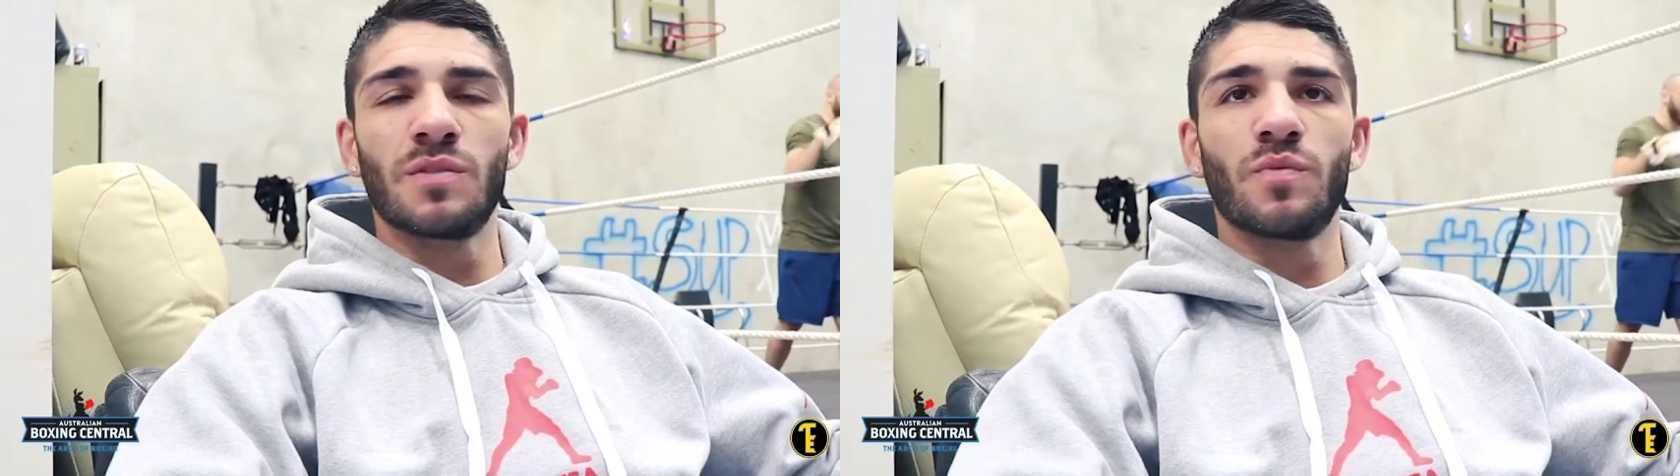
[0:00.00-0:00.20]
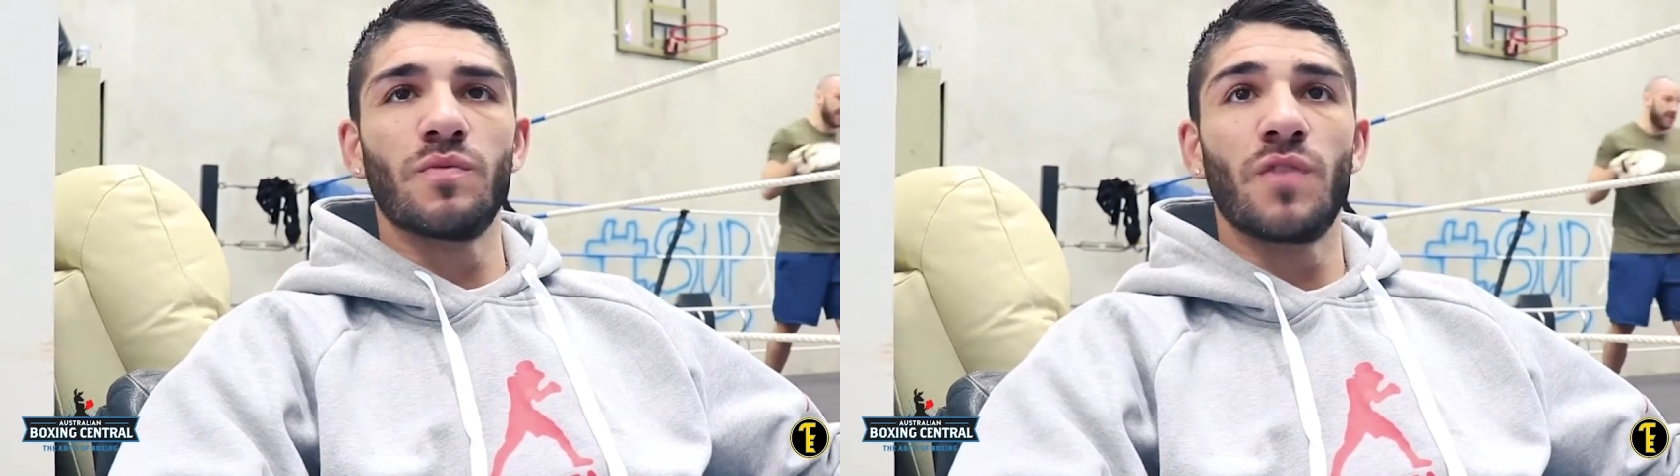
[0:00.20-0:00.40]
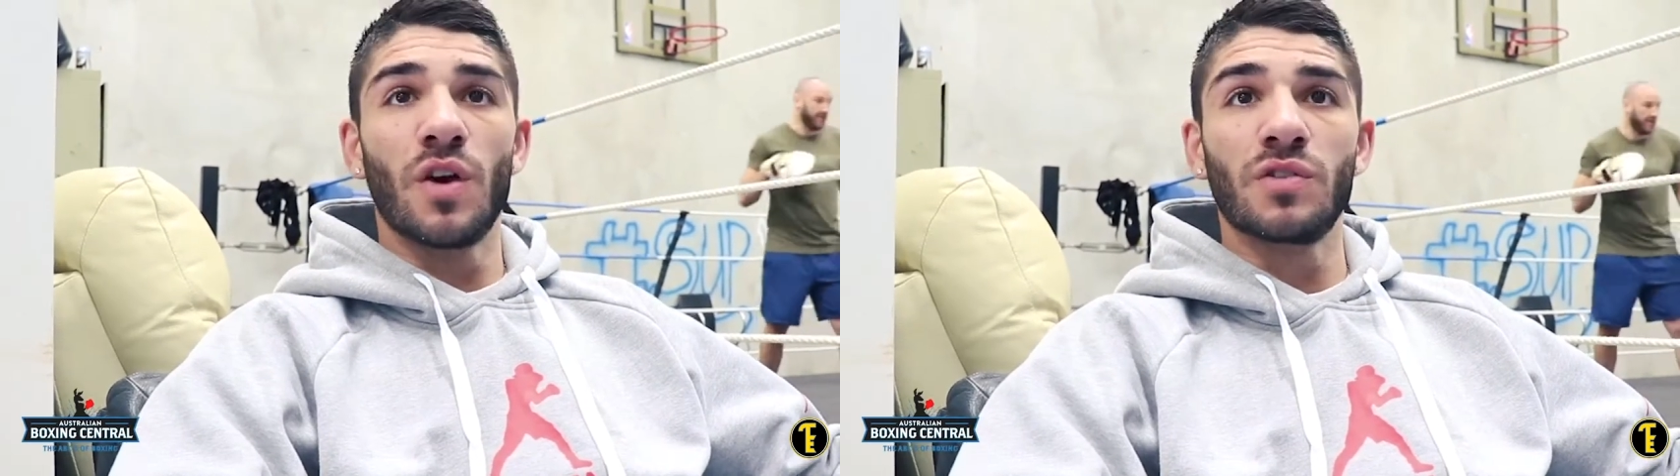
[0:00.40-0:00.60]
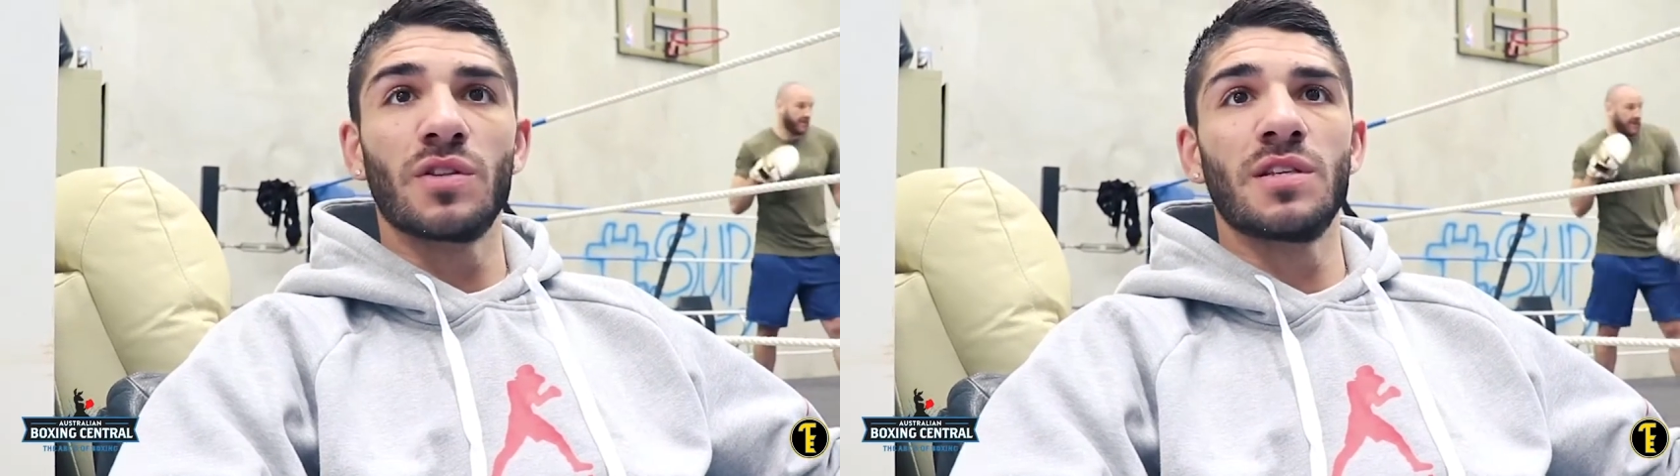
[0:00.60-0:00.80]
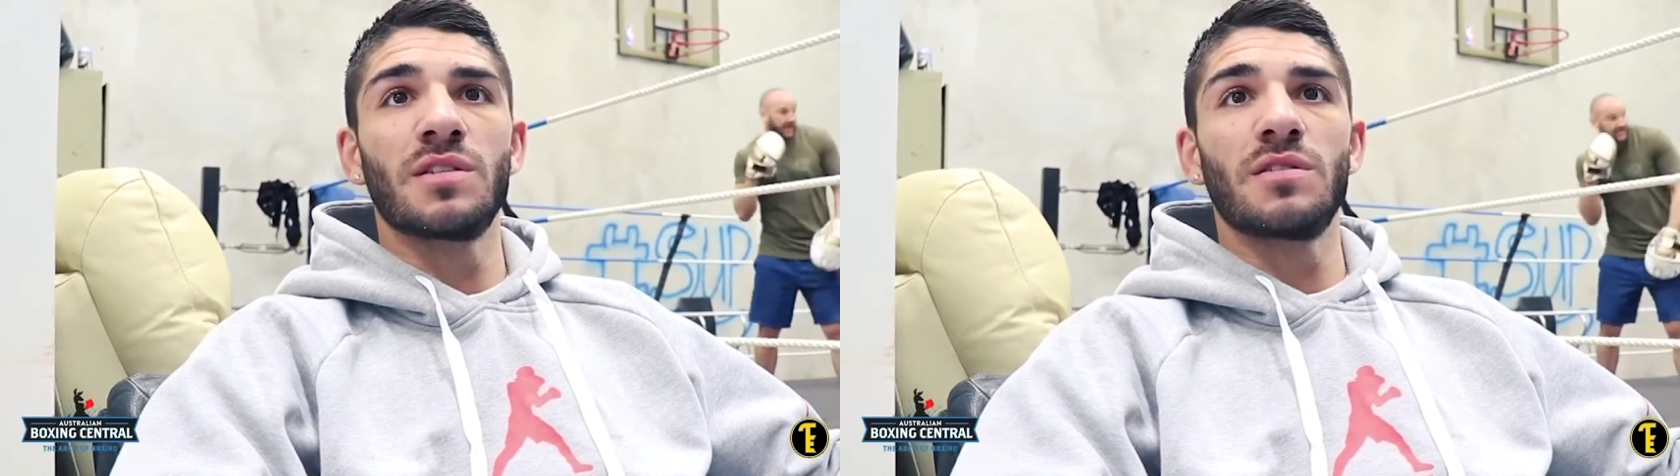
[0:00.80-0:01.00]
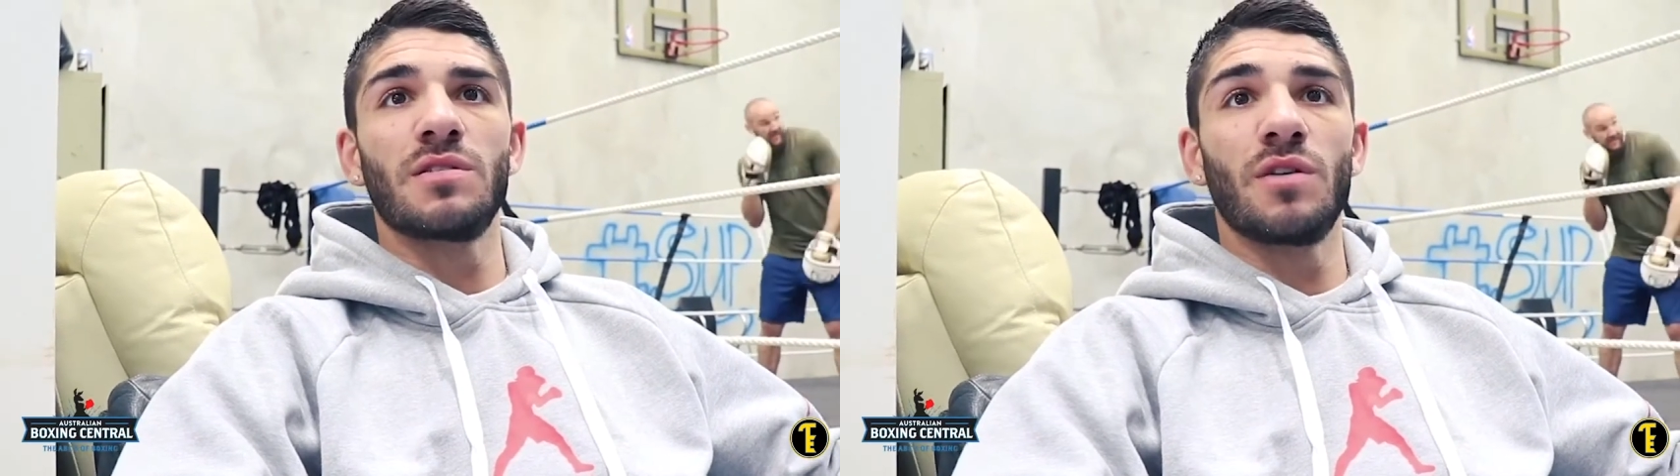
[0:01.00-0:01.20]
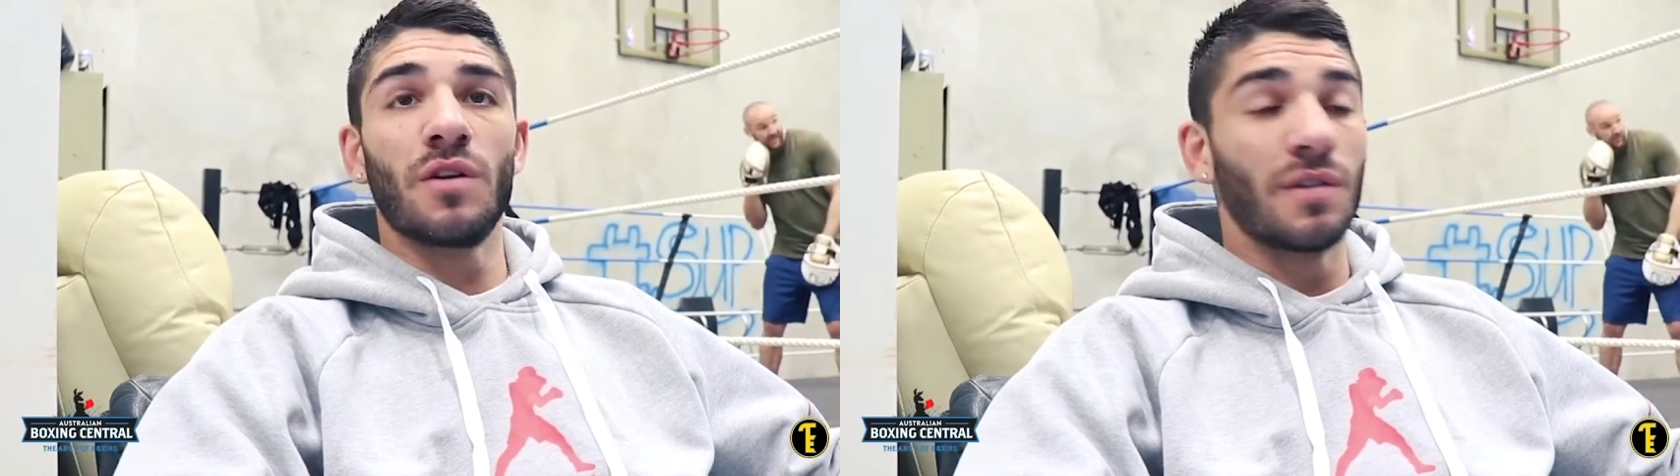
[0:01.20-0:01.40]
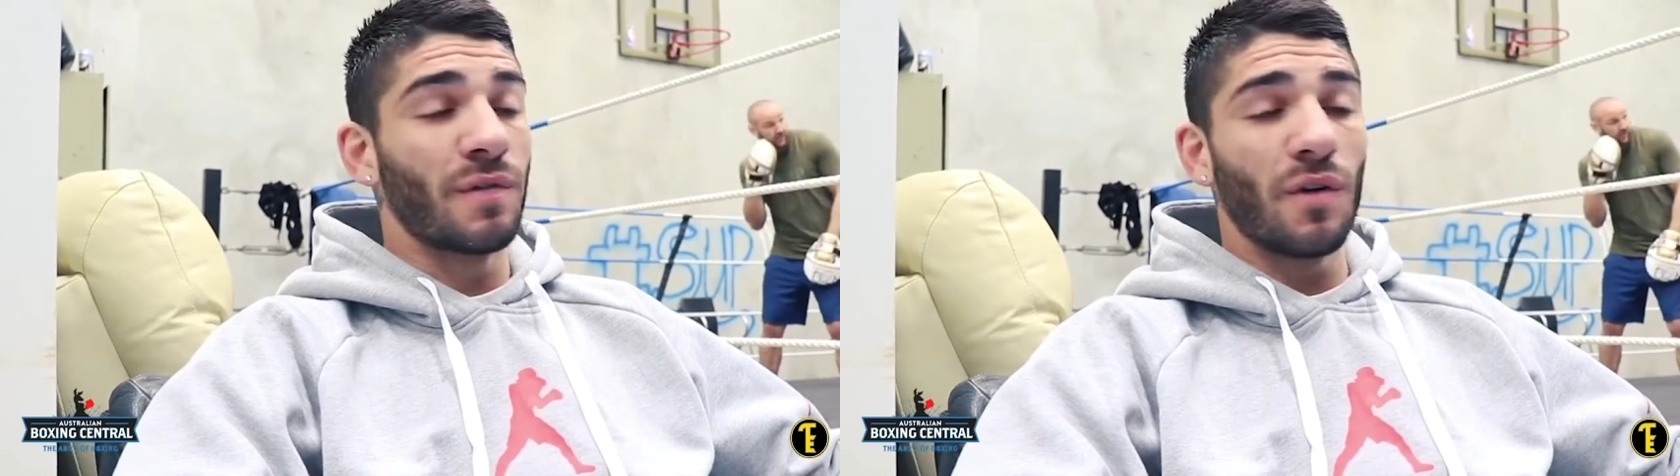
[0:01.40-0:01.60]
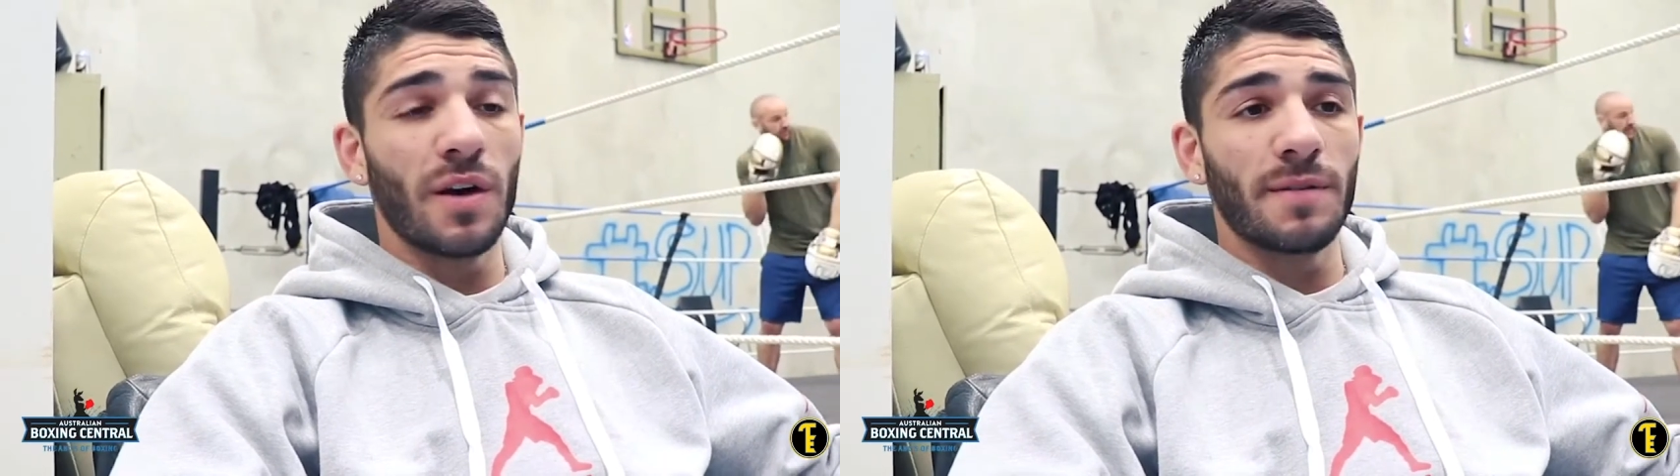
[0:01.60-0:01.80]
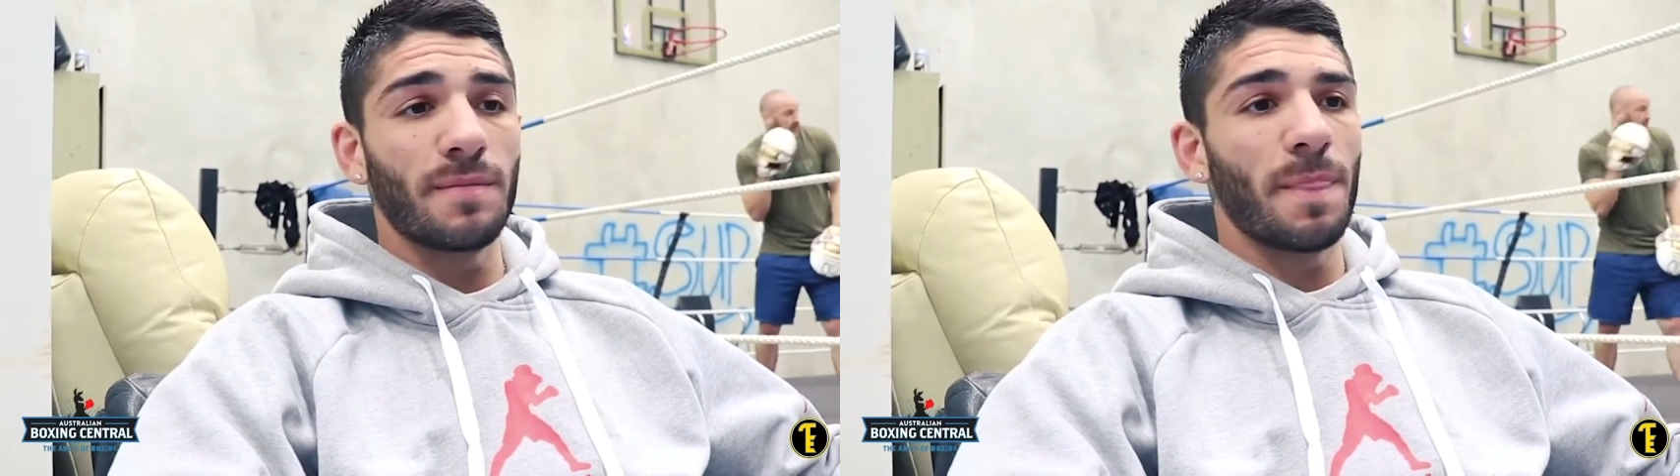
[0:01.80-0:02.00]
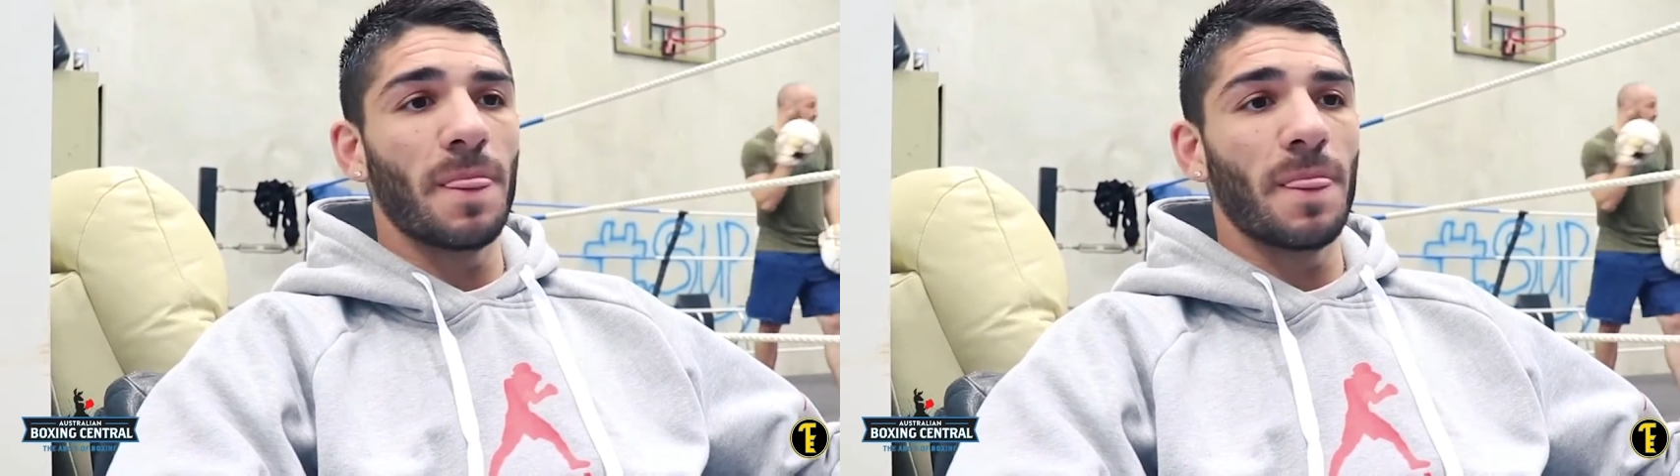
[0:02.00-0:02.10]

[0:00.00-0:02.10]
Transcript: is focus on this fight.